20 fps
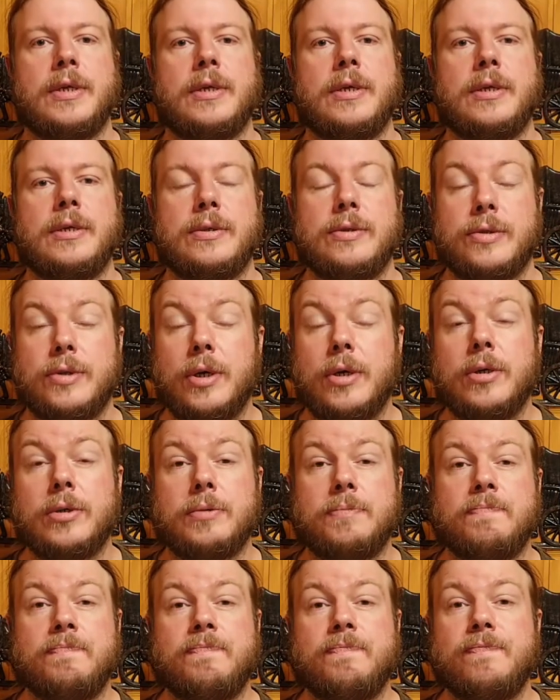So,
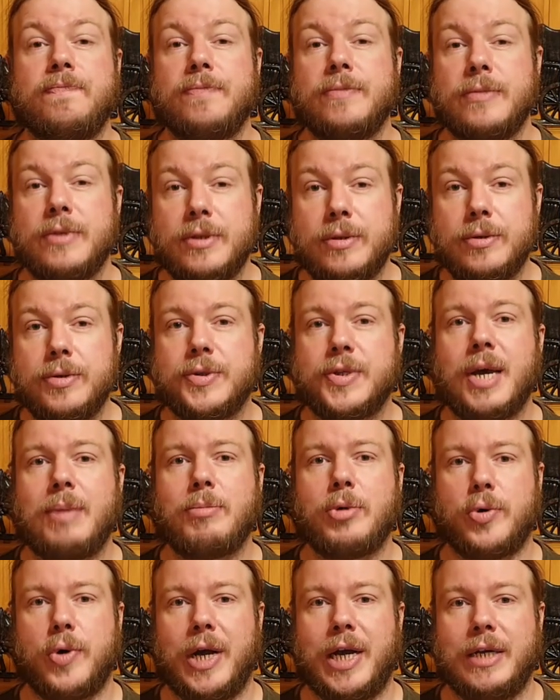to
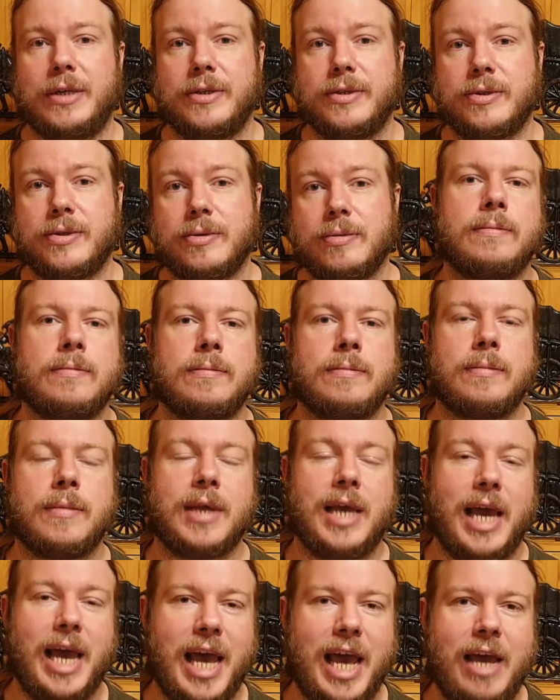summarize,
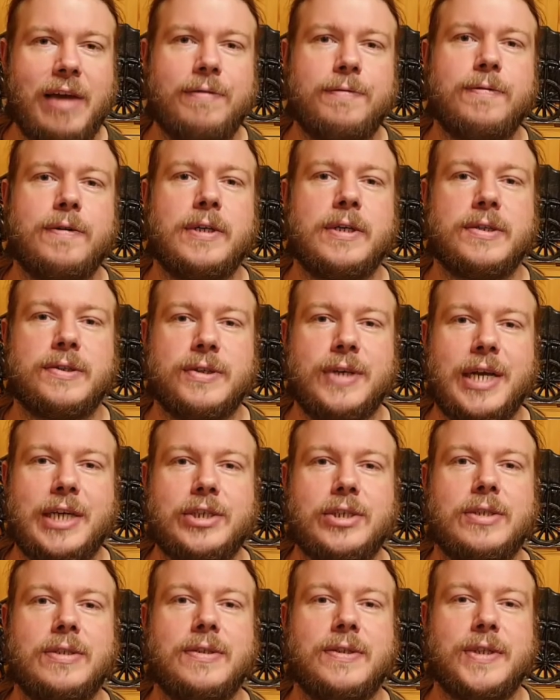have a
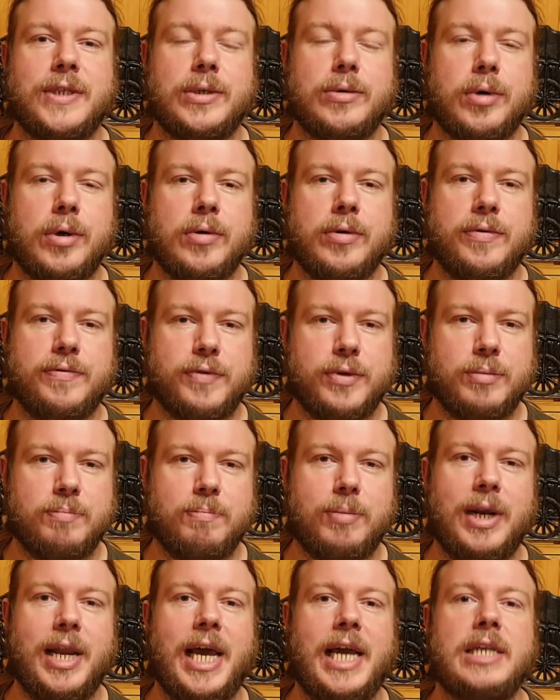session 0 if you
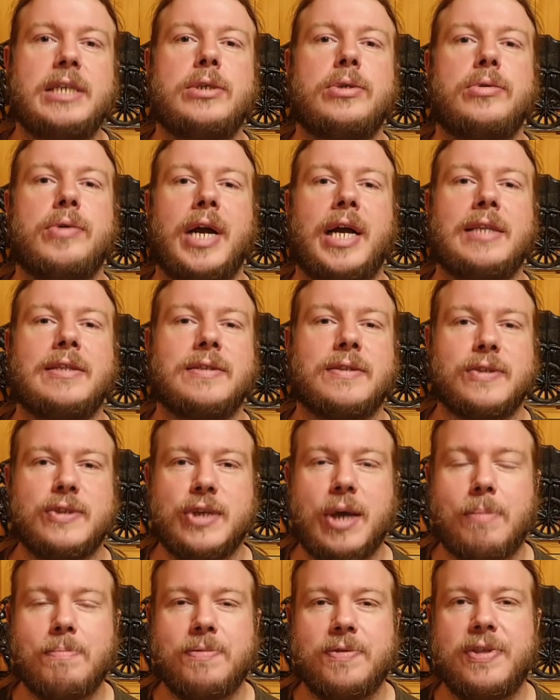plan to run
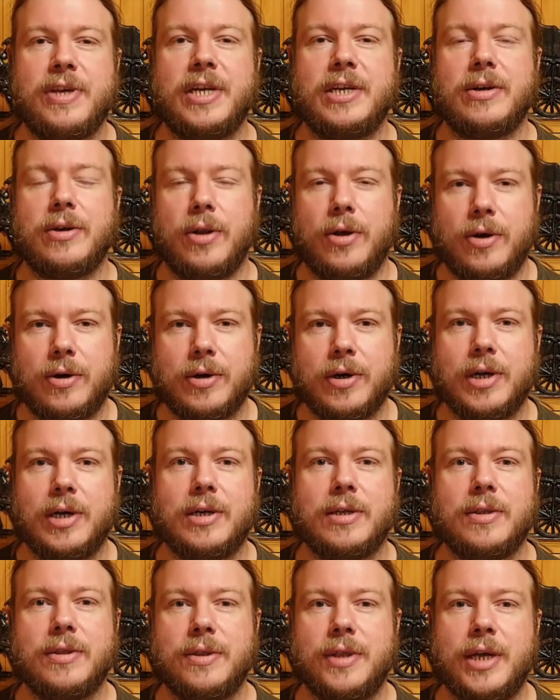something longer
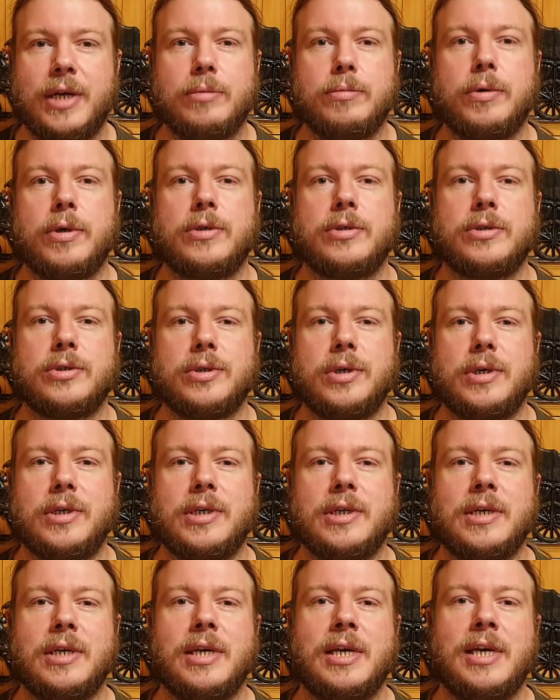than a one-shot.
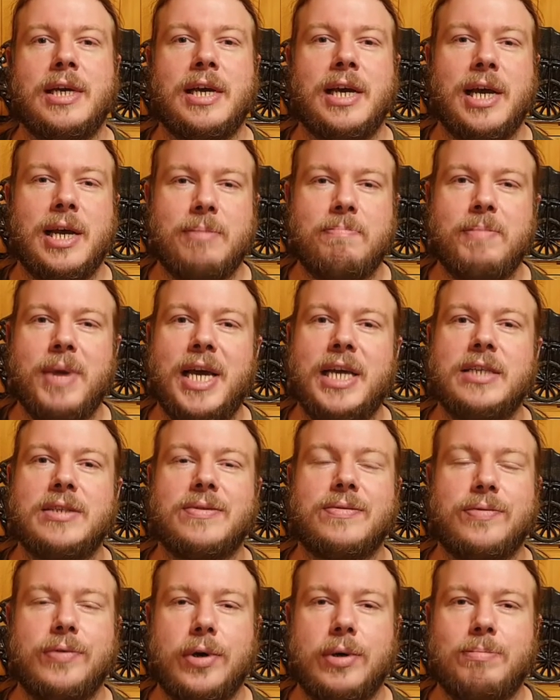It makes
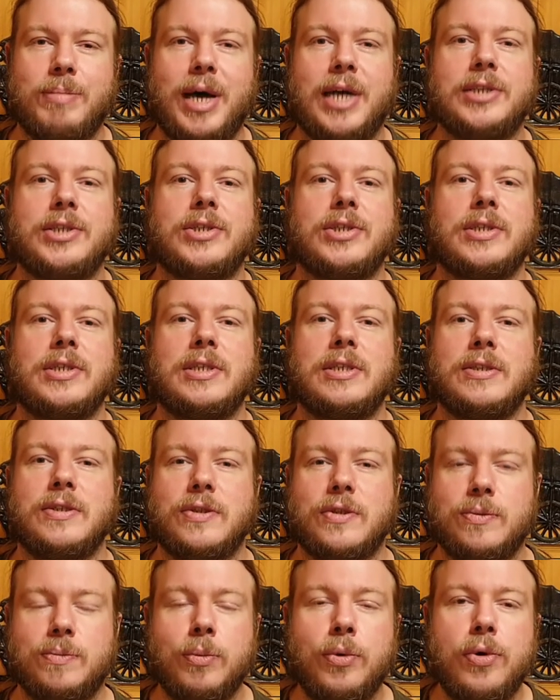for a much
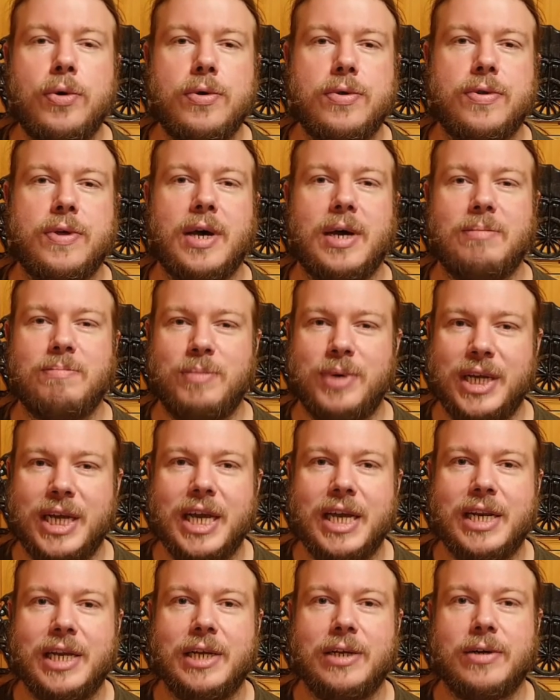smoother
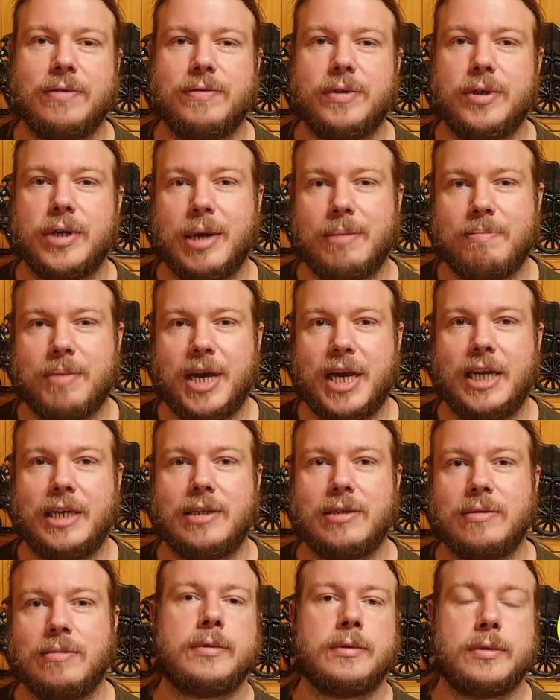beginning of your
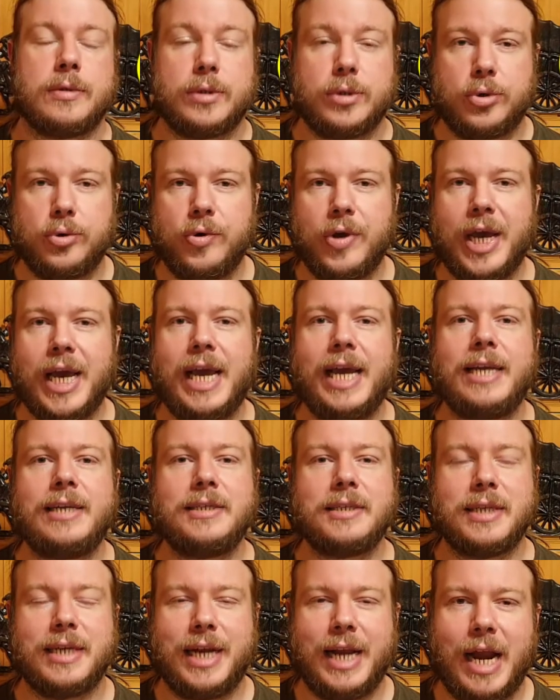campaign. Create
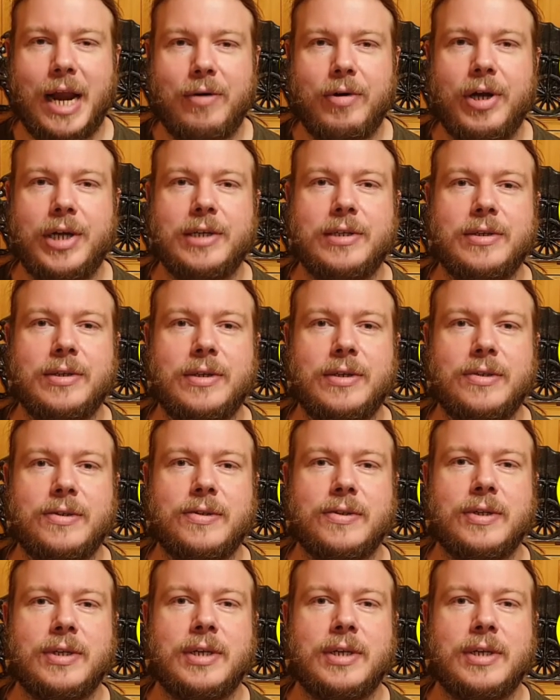characters